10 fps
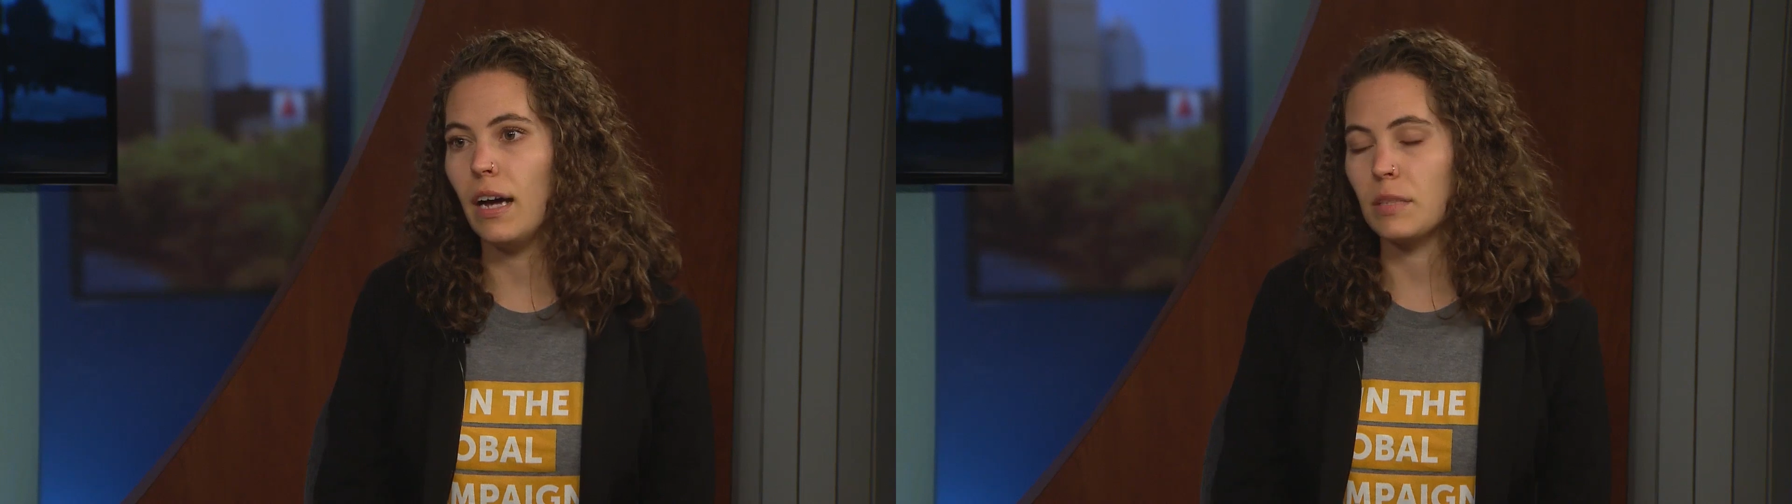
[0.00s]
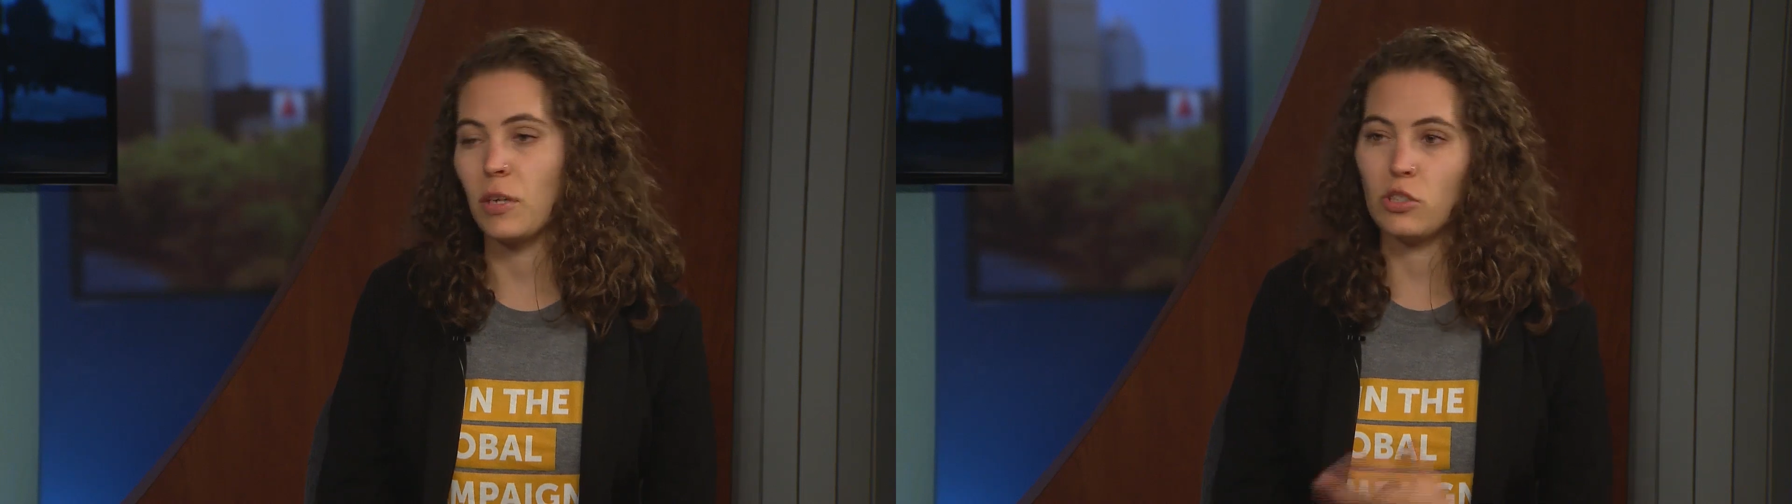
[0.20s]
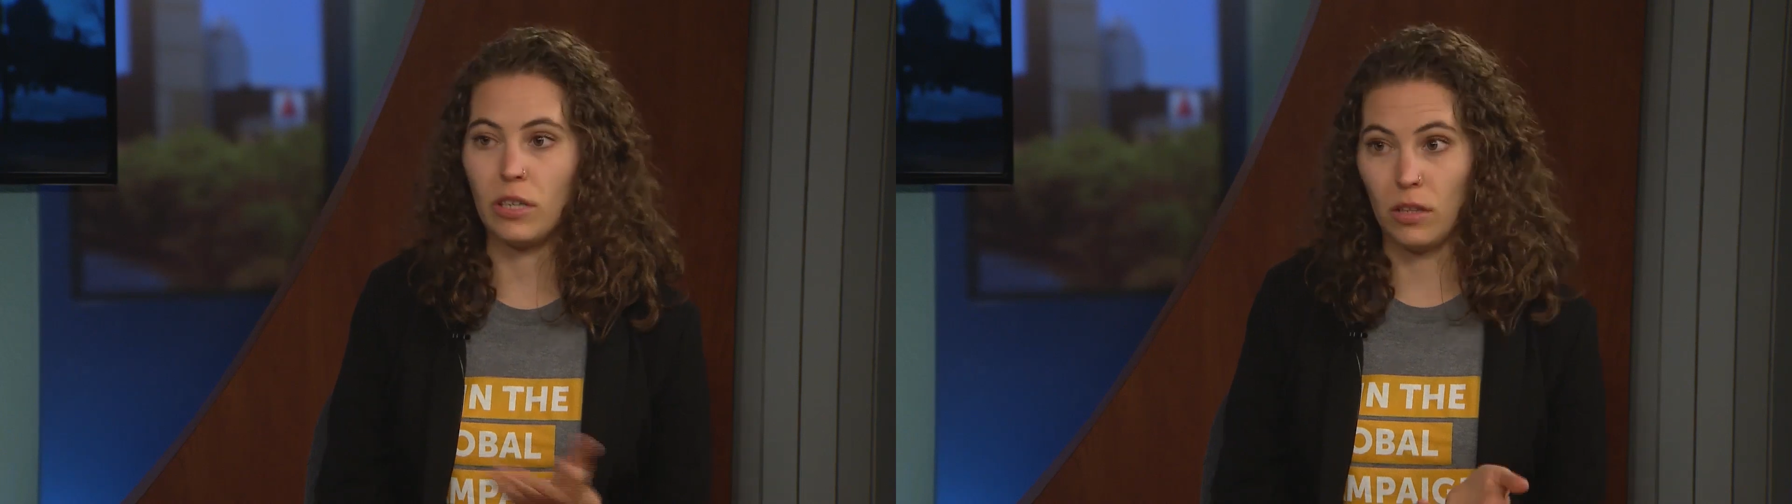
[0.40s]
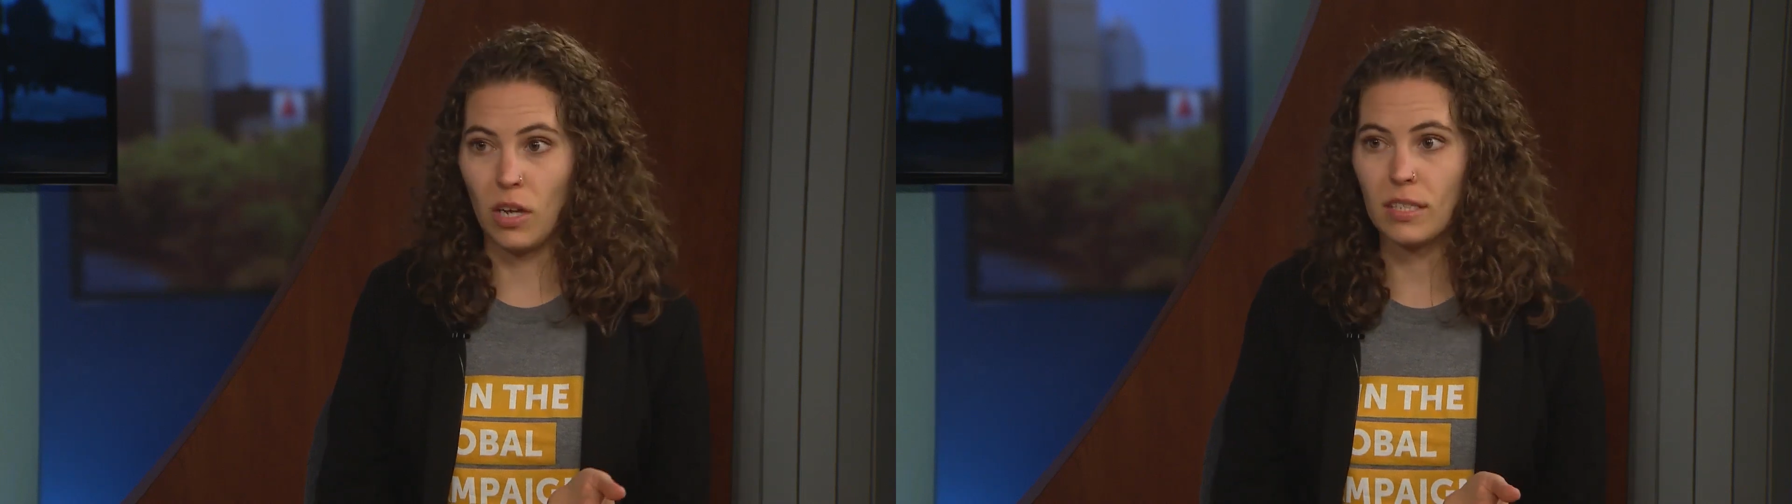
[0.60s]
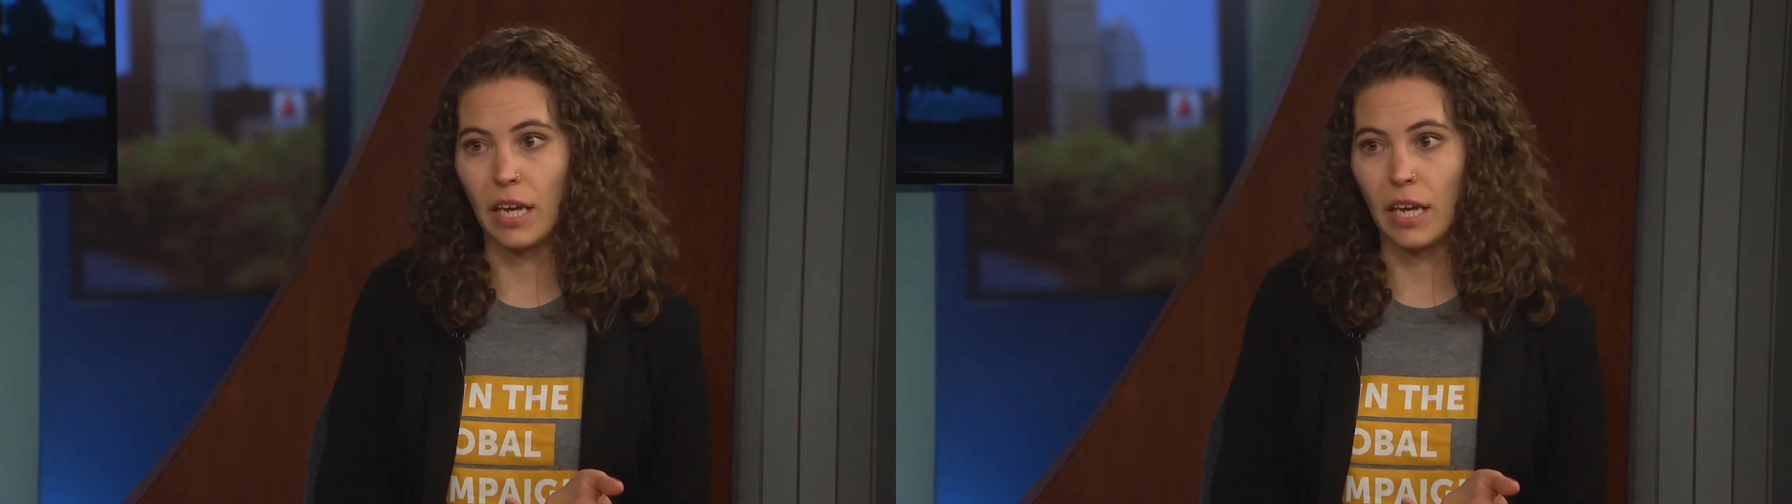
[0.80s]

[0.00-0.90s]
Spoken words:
especially in Los